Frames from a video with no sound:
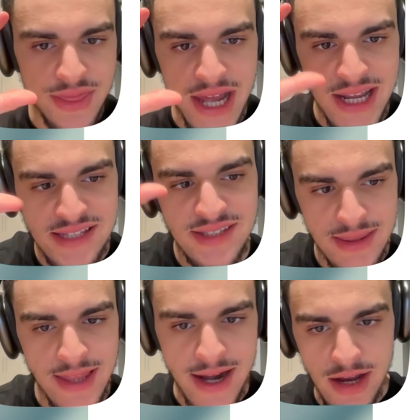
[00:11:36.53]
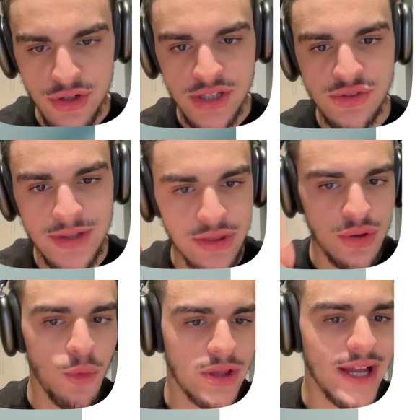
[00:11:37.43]
that is in that area so that
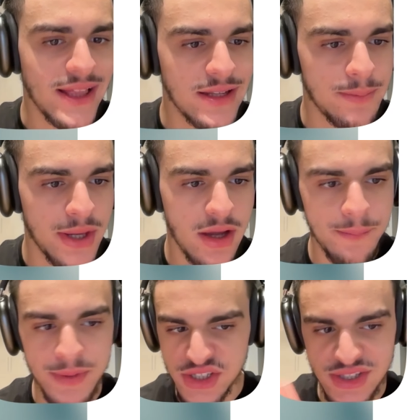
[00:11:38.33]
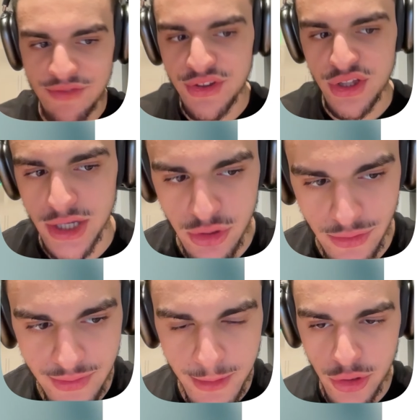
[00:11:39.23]
they're more likely to pick up because they feel like you're
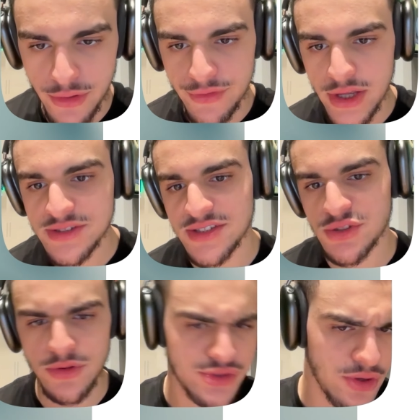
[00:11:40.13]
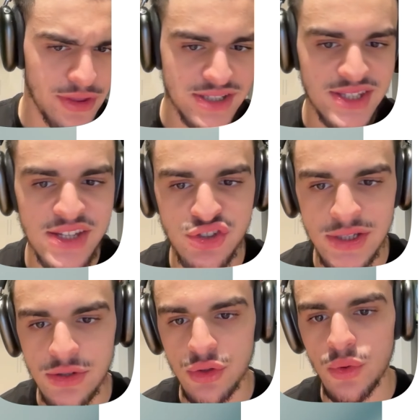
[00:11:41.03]
a familiar face. And so there's all these things you
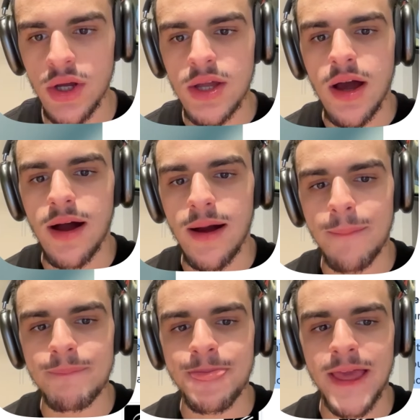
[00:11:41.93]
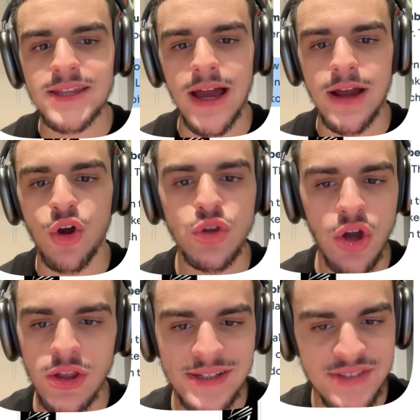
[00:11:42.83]
can do. And yeah, cold
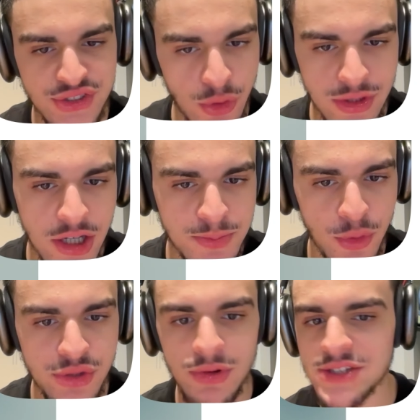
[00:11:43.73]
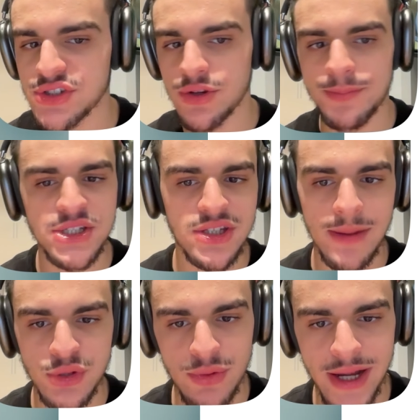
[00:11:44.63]
calling is its own touch point, right? So you're pitching
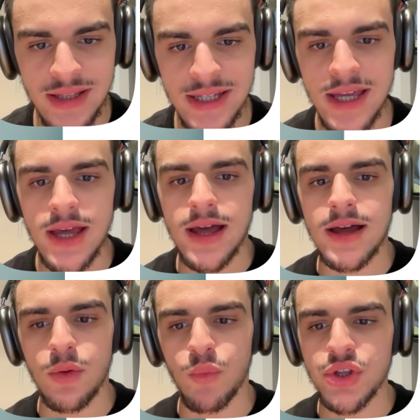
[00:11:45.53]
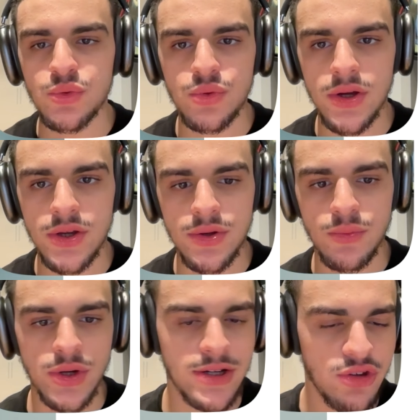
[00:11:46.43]
them directly. We're
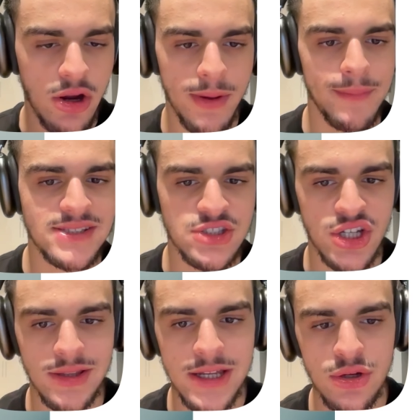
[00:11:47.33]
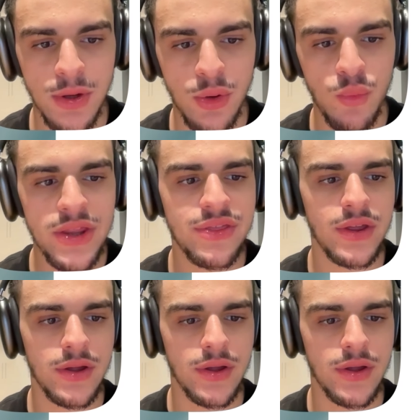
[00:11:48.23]
going to talk about messaging later, but with